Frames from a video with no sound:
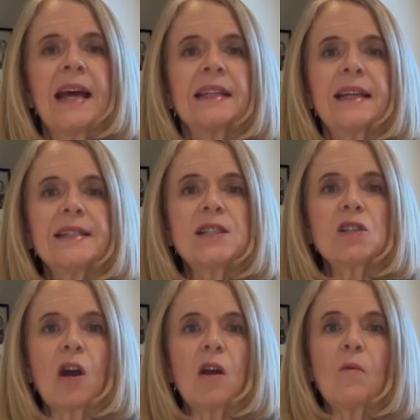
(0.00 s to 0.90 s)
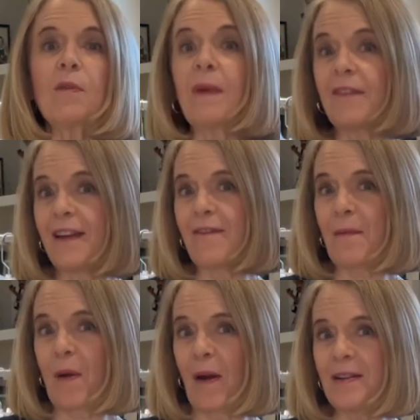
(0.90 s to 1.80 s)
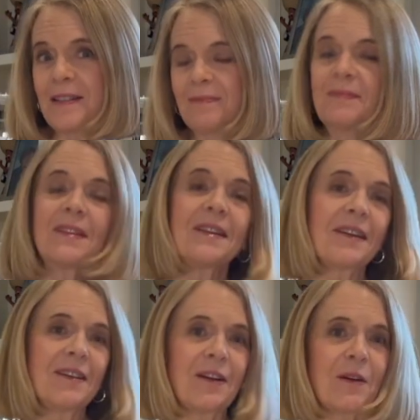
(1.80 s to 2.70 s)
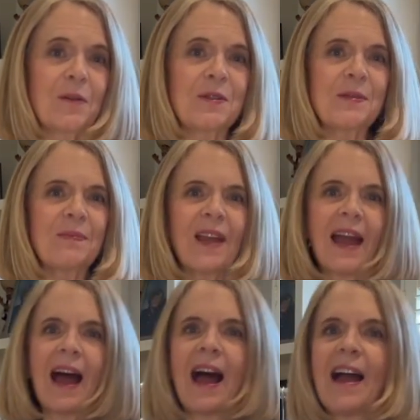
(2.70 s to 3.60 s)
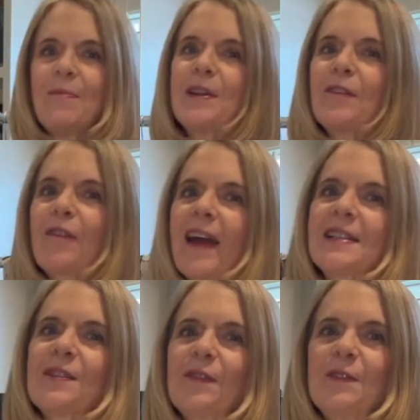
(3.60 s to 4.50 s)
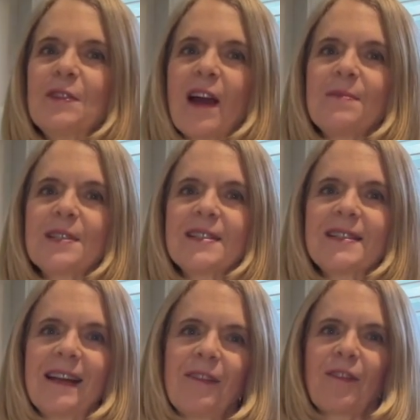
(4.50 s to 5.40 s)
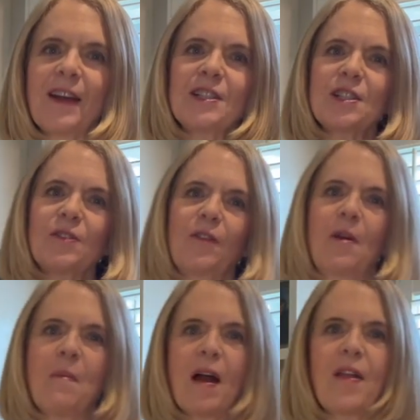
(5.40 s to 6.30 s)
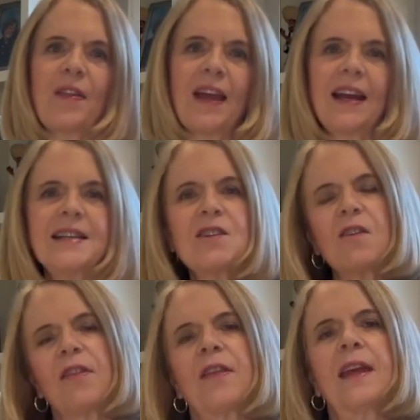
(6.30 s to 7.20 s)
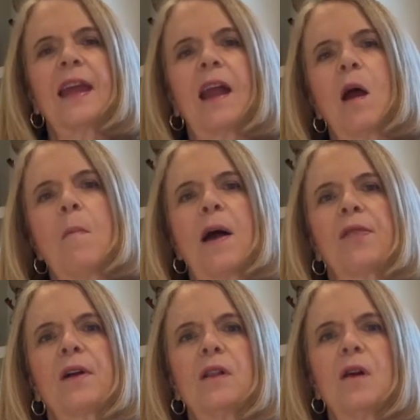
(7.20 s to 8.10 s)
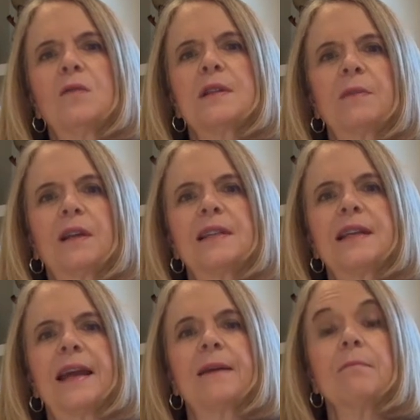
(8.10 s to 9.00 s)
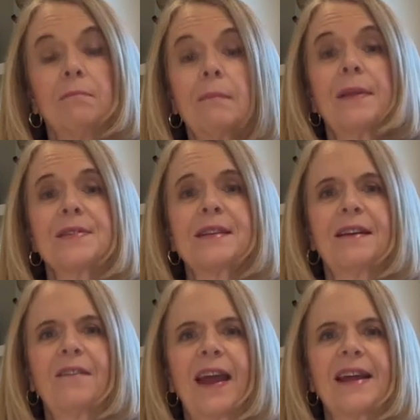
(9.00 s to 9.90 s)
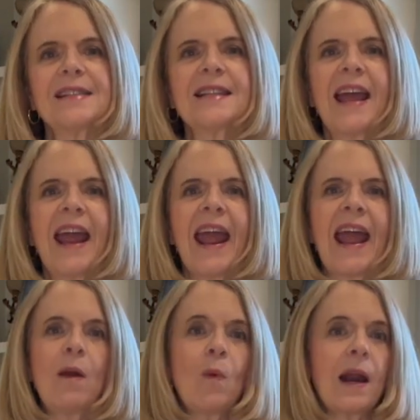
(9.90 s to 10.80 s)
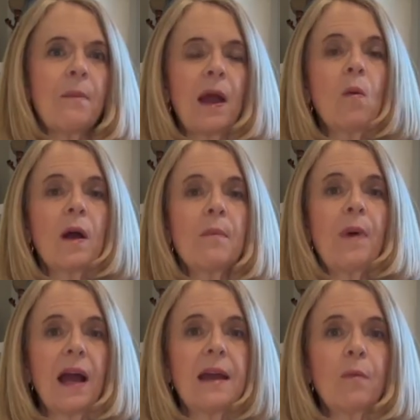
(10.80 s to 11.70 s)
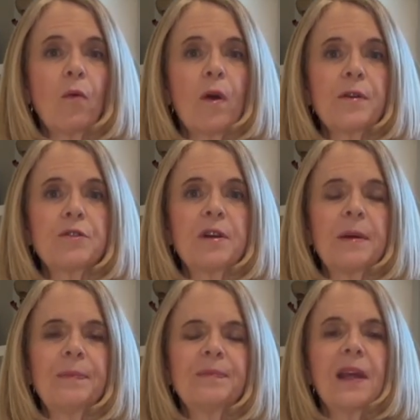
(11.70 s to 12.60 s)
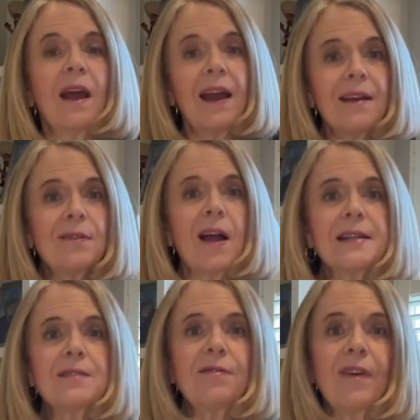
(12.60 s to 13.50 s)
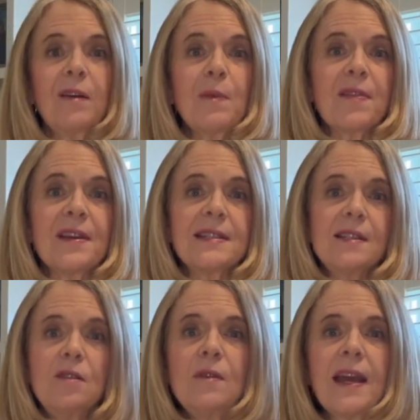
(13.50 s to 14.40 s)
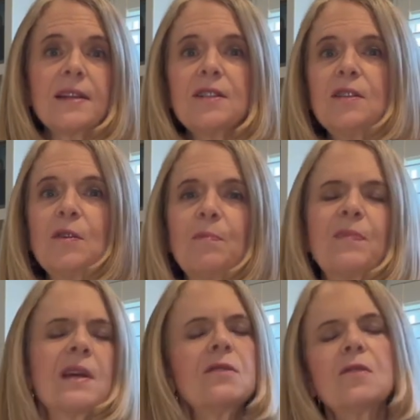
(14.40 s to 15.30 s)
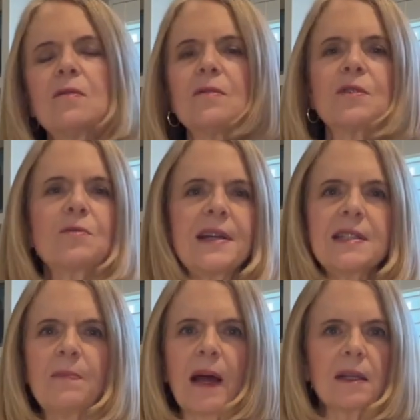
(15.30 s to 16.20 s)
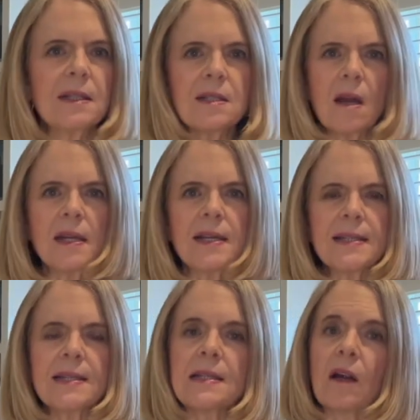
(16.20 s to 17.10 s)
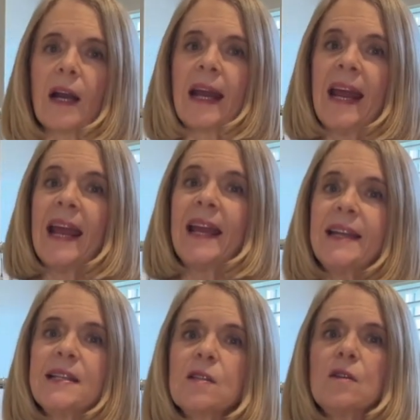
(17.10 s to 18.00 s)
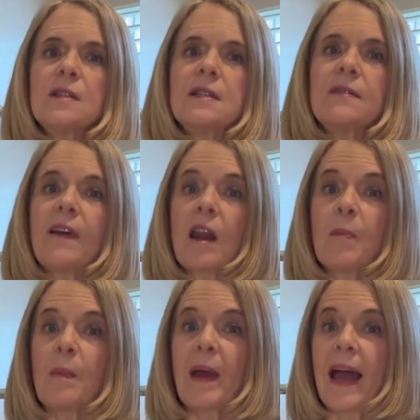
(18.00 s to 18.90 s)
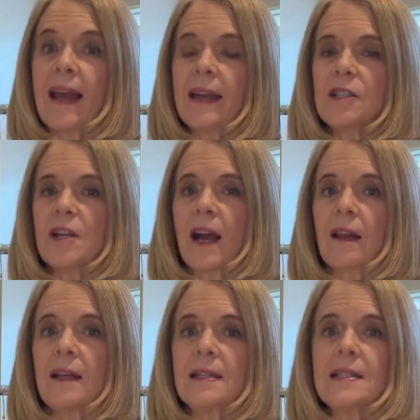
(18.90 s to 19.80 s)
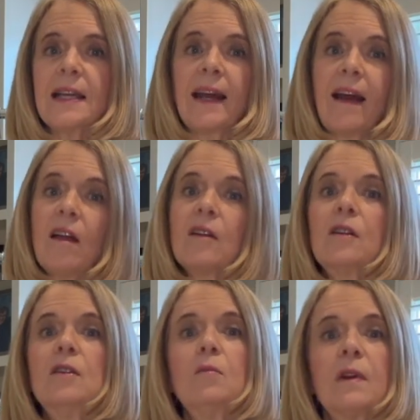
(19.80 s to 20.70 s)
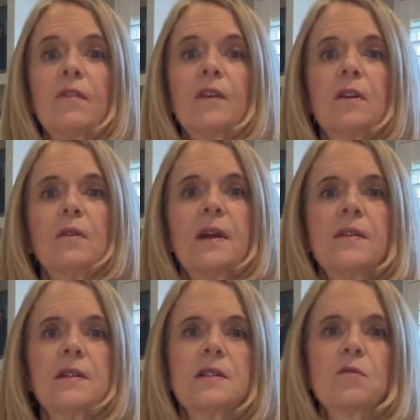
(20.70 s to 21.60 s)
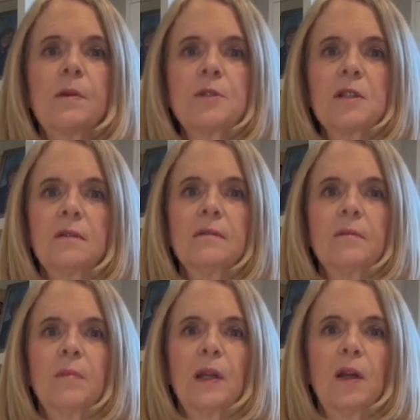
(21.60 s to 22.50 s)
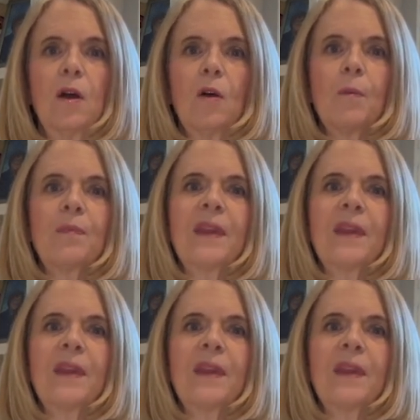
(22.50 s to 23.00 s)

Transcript: Let's start with my favorite part, the clothes. I've been to France a few times to study French for a month, and I start thinking about the clothes I'm going to take months in advance and what I might want to buy before the trip. I have lots of fun with this, and you can too. Don't stress about it. It's not necessary. It is good to develop a packing checklist, and I'll include one for you in the description below.